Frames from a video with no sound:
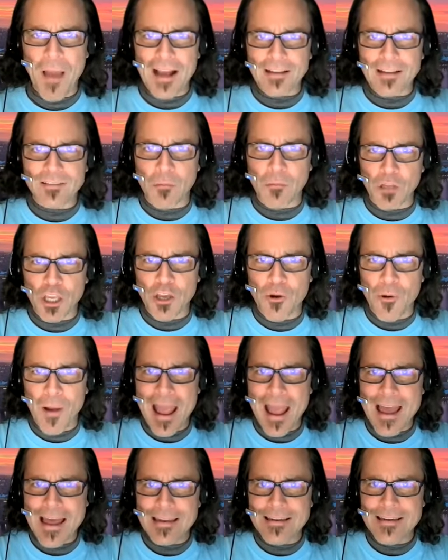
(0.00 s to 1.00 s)
Back
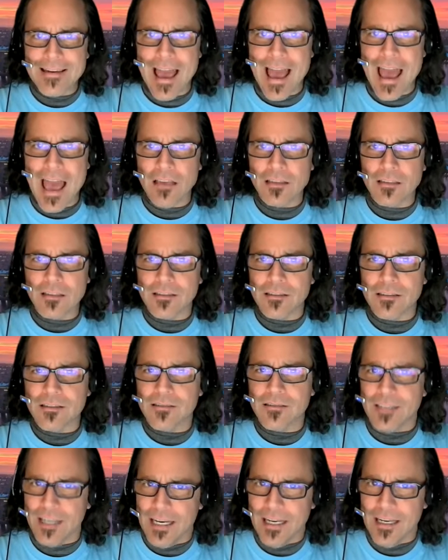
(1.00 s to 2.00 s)

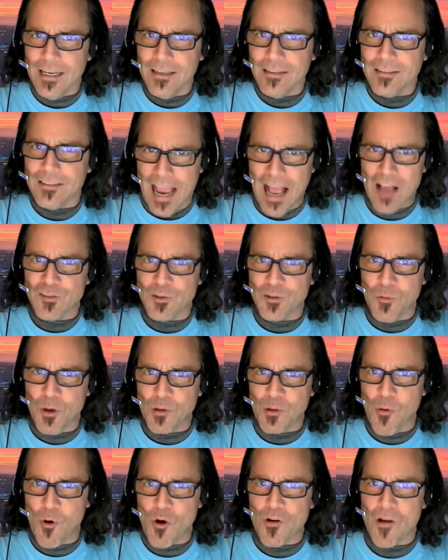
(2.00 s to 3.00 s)
WNST, Towson,
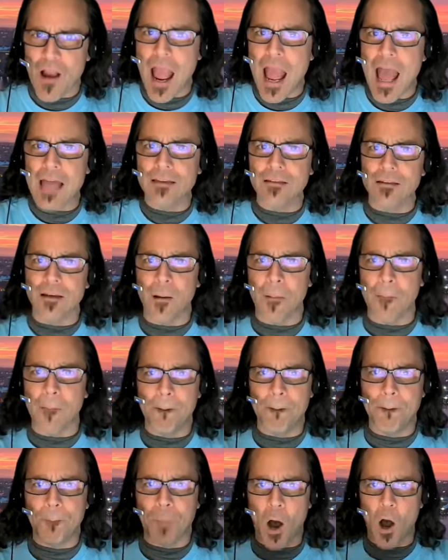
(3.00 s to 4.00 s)
Baltimore, and
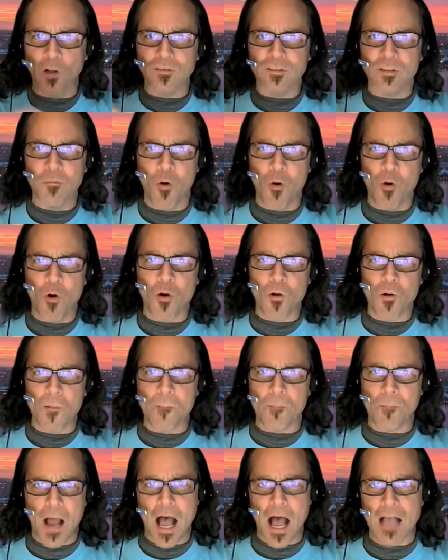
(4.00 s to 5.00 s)

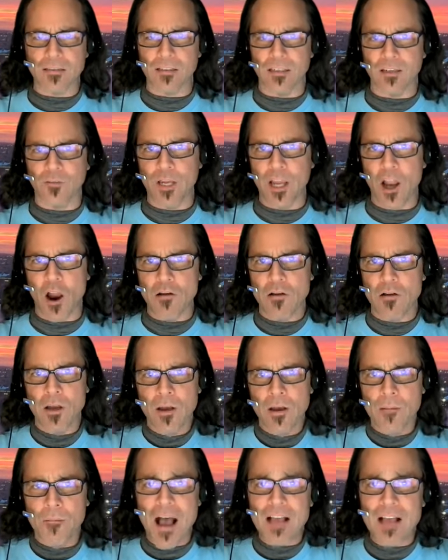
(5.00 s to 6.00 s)
Baltimore Positive. We are
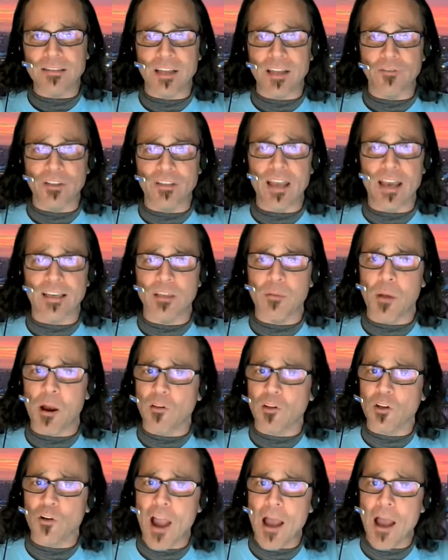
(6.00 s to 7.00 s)
positively taking the
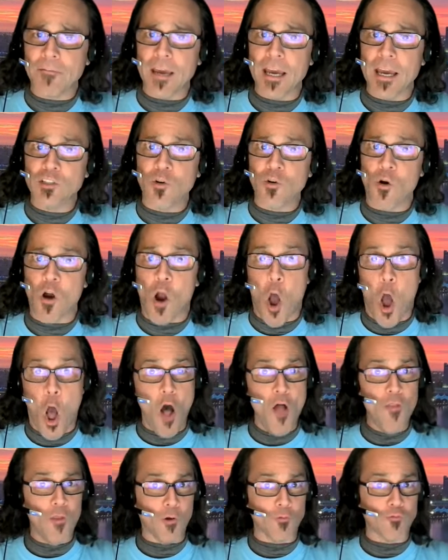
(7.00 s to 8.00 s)
Maryland Crab Cake Tour
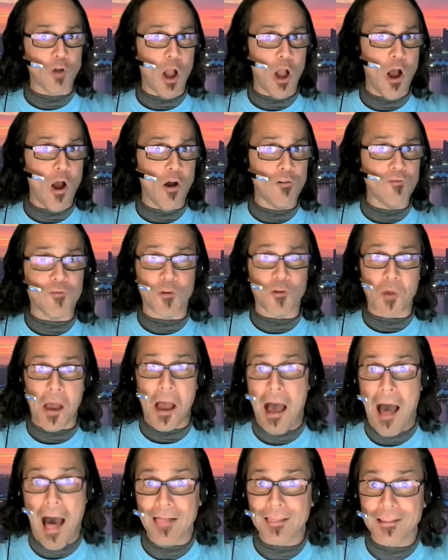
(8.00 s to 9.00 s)
on the road for the
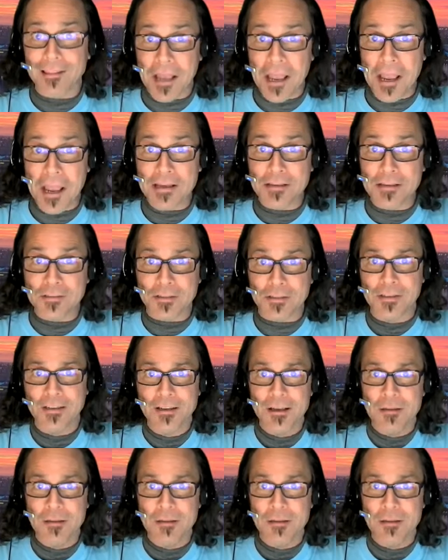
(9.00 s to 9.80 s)
holidays.